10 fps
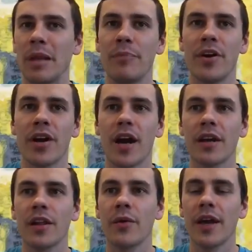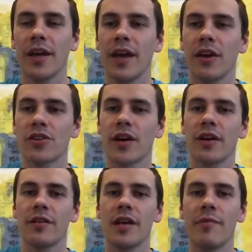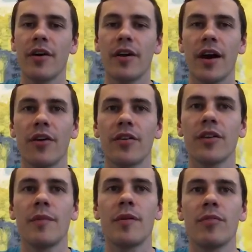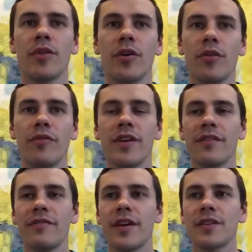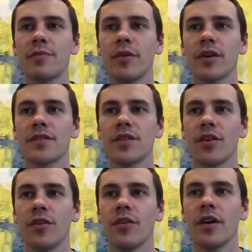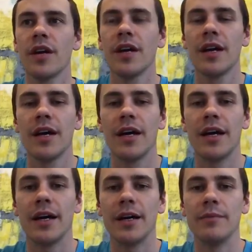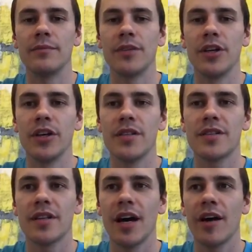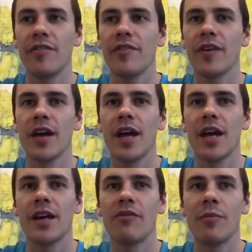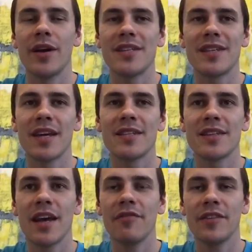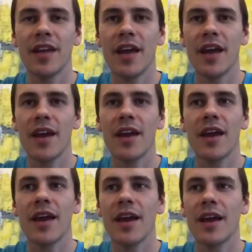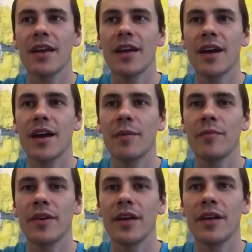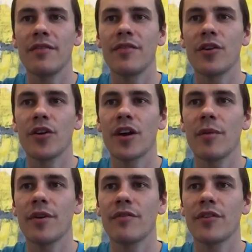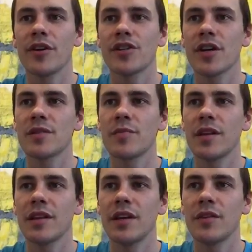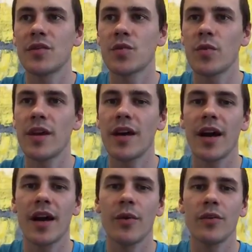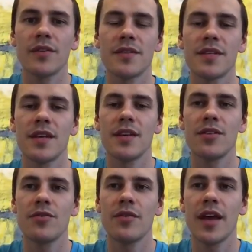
periodically when I can. I'll try to email it out or let people know via Facebook. So good stuff. Everybody stay safe today, and if you're coming in for an adjustment later this week, I will see you